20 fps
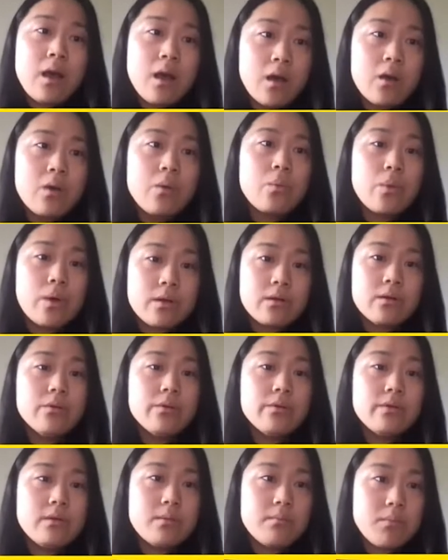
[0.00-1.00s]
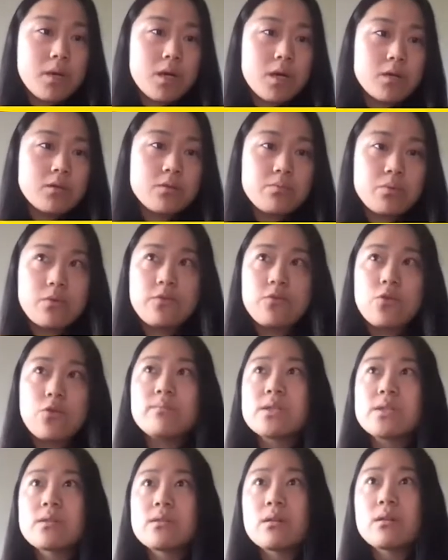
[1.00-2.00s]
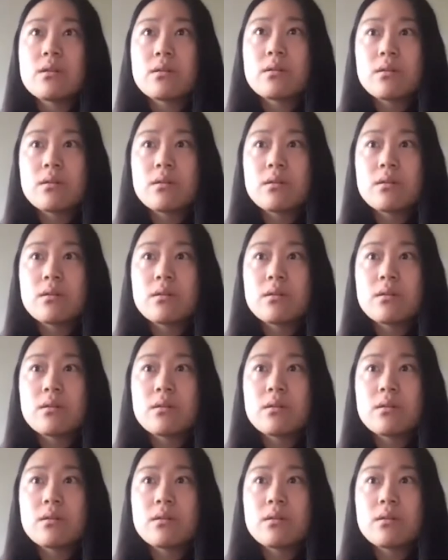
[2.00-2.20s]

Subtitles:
how well the model performs.